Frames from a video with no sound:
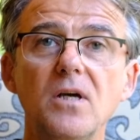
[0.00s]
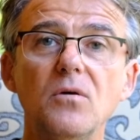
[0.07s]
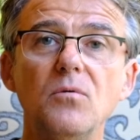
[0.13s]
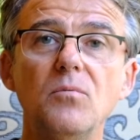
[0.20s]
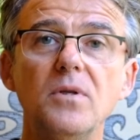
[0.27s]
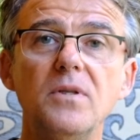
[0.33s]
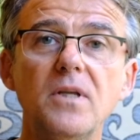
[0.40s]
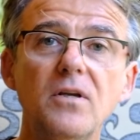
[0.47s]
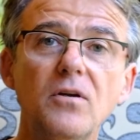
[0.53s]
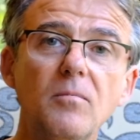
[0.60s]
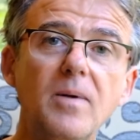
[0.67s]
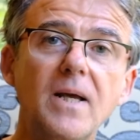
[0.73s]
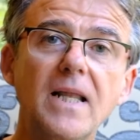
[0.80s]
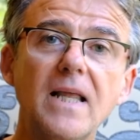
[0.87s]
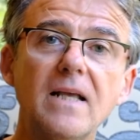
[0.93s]
when the
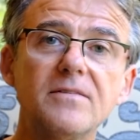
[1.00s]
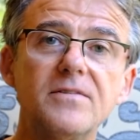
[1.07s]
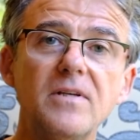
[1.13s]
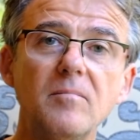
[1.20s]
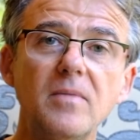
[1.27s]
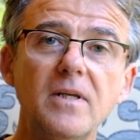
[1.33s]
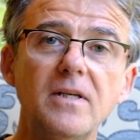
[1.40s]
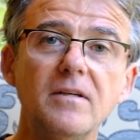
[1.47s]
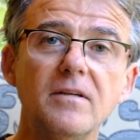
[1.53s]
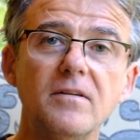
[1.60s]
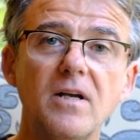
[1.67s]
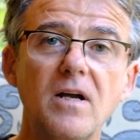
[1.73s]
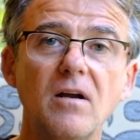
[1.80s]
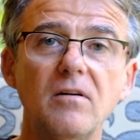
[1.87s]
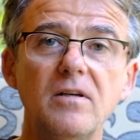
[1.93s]
Nobel Assembly of the
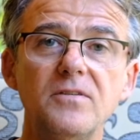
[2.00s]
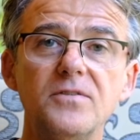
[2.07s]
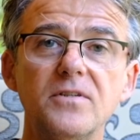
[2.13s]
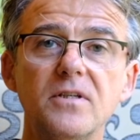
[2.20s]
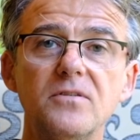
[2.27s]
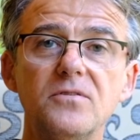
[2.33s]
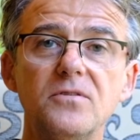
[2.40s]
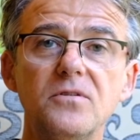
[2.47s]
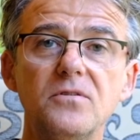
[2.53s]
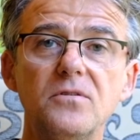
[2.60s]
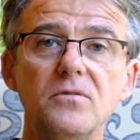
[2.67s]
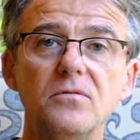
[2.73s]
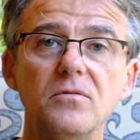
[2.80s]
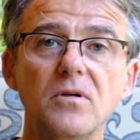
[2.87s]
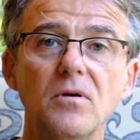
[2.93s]
Karolinska
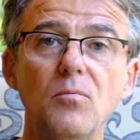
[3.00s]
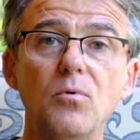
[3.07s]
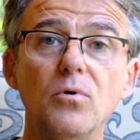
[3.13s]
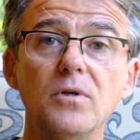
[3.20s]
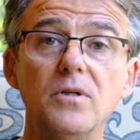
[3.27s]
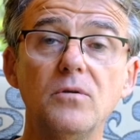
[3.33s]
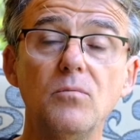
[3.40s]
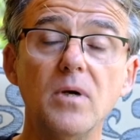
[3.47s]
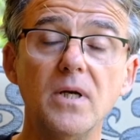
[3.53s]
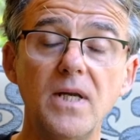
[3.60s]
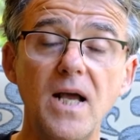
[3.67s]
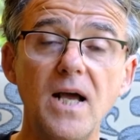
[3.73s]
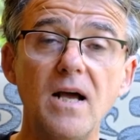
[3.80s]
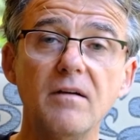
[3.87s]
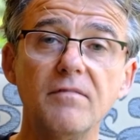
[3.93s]
Institute awarded one
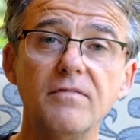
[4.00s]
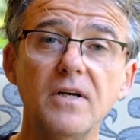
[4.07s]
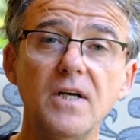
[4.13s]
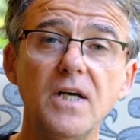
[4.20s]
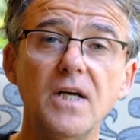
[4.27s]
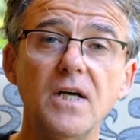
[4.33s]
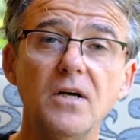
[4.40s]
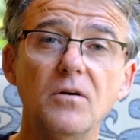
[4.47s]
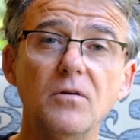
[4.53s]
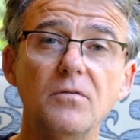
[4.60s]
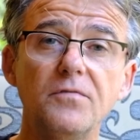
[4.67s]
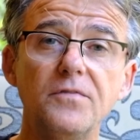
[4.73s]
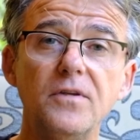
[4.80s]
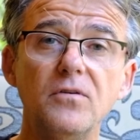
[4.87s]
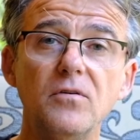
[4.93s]
half
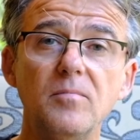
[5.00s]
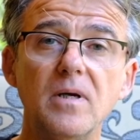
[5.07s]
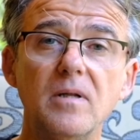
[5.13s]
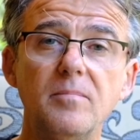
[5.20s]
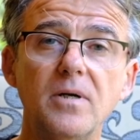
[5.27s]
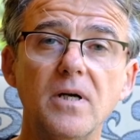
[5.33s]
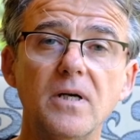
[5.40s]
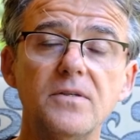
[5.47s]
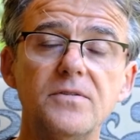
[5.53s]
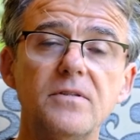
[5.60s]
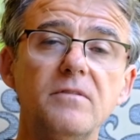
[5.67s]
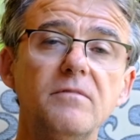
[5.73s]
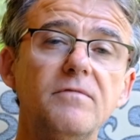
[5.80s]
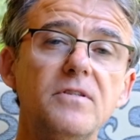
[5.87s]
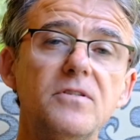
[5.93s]
of the Nobel Prize
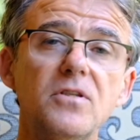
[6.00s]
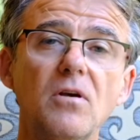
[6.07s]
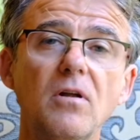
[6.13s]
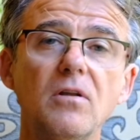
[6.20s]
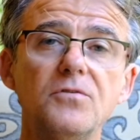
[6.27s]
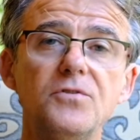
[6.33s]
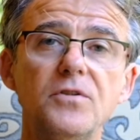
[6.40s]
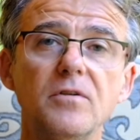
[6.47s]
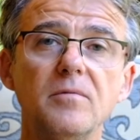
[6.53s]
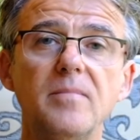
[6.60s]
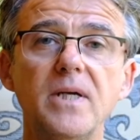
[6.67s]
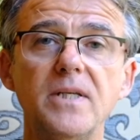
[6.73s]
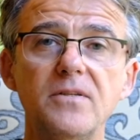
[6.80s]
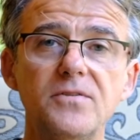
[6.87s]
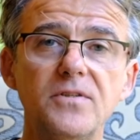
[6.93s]
in Physiology or
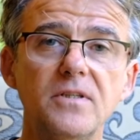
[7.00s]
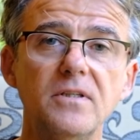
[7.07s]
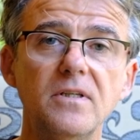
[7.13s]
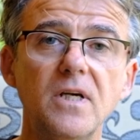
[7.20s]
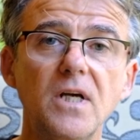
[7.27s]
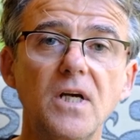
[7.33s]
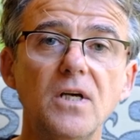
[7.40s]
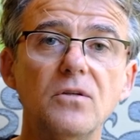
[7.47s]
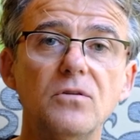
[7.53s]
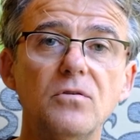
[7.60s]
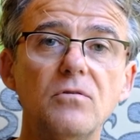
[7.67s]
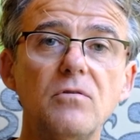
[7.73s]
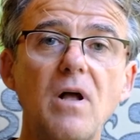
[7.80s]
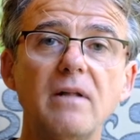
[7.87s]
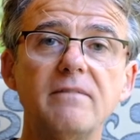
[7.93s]
Medicine
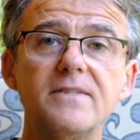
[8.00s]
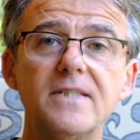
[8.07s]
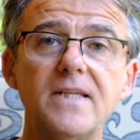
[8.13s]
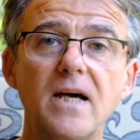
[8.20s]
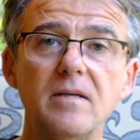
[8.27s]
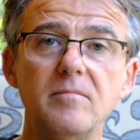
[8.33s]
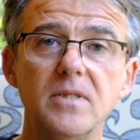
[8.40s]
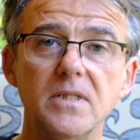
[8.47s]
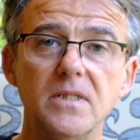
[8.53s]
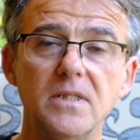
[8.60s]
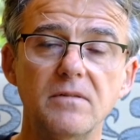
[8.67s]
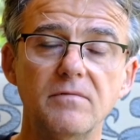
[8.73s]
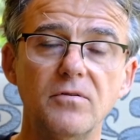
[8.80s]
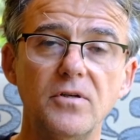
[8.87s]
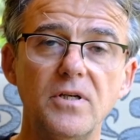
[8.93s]
to Ralph Steinman
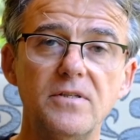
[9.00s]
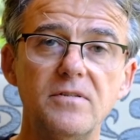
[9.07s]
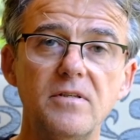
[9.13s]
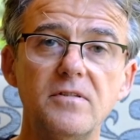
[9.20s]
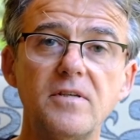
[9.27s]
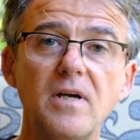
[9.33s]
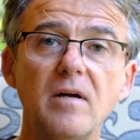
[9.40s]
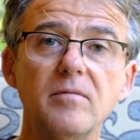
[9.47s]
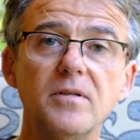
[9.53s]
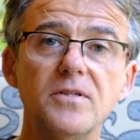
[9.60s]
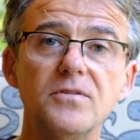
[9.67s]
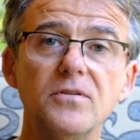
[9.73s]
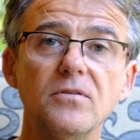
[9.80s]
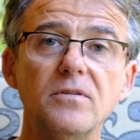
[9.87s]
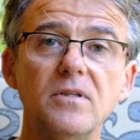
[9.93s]
for his
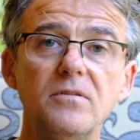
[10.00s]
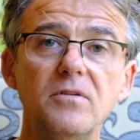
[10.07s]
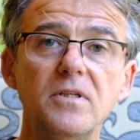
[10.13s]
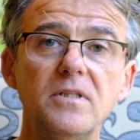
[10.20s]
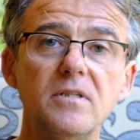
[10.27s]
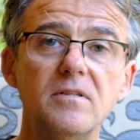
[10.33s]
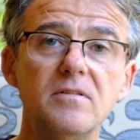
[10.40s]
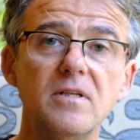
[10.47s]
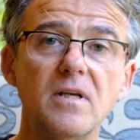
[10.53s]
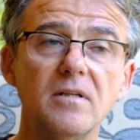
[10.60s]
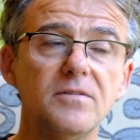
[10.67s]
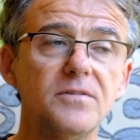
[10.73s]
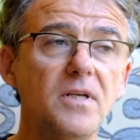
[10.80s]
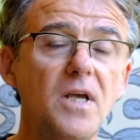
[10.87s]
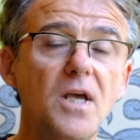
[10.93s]
discoveries on dendritic
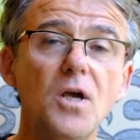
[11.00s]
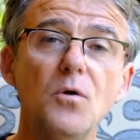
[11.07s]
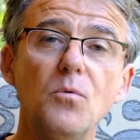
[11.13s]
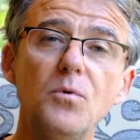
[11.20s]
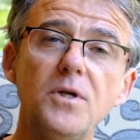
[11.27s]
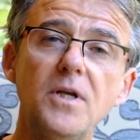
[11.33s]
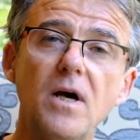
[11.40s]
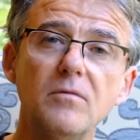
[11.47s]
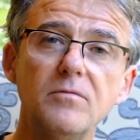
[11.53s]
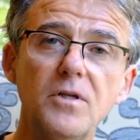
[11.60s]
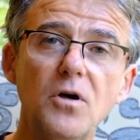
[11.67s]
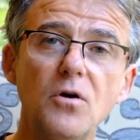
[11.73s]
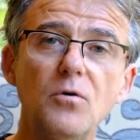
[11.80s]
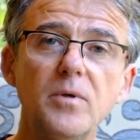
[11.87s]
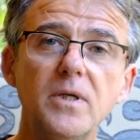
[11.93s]
cells without
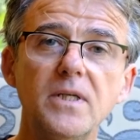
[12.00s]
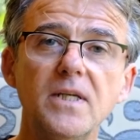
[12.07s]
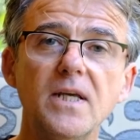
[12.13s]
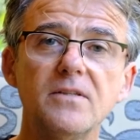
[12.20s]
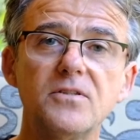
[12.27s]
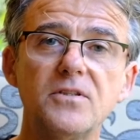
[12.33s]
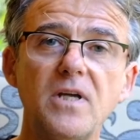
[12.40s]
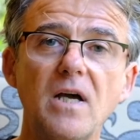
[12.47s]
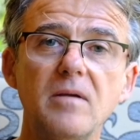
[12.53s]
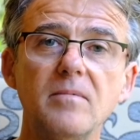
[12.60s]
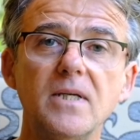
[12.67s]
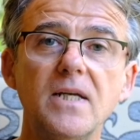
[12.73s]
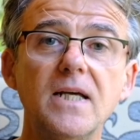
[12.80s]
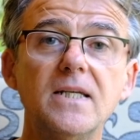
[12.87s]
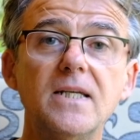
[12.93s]
knowing that
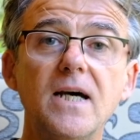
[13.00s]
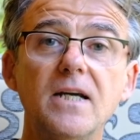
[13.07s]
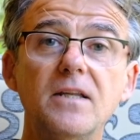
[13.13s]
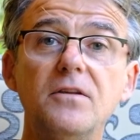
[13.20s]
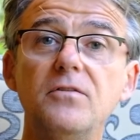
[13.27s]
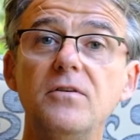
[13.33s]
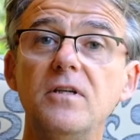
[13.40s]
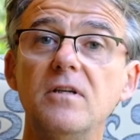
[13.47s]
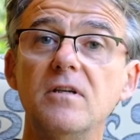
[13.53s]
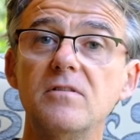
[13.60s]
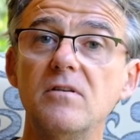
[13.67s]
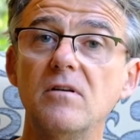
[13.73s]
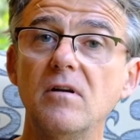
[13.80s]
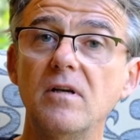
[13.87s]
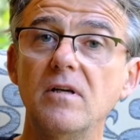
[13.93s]
Steinman had died 3
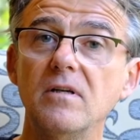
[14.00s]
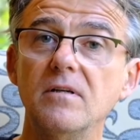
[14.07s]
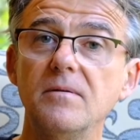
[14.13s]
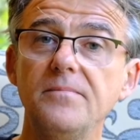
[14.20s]
days earlier.